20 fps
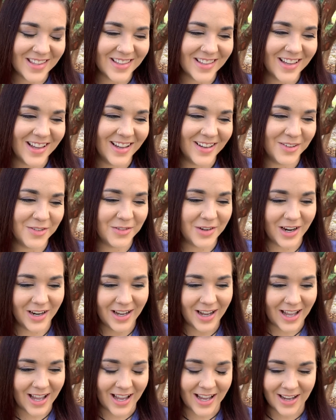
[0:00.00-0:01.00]
a, a,
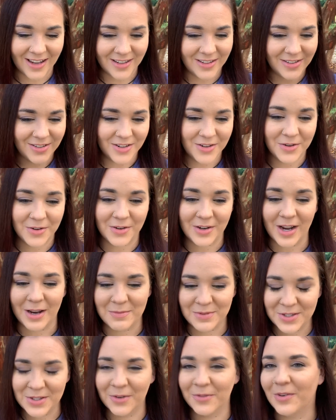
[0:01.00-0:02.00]
guy who I'm
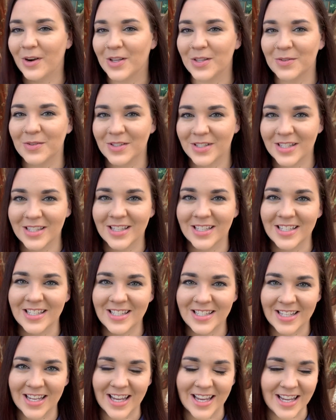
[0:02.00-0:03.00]
still friends with to this
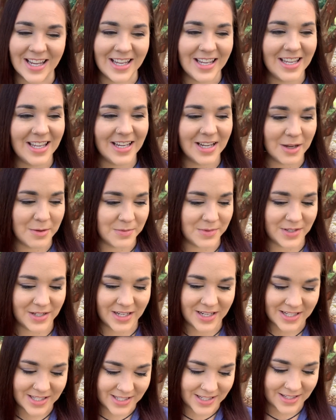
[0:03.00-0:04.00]
day. He comes and
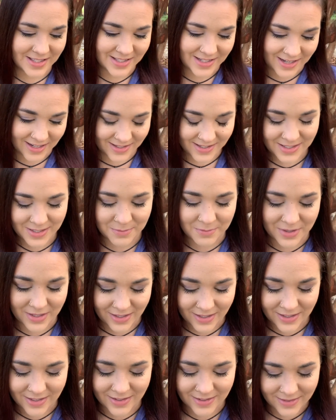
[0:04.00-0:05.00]
he sits next to
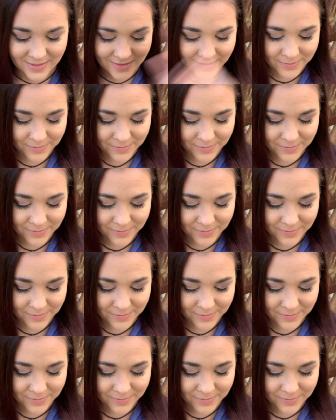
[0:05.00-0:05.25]
me and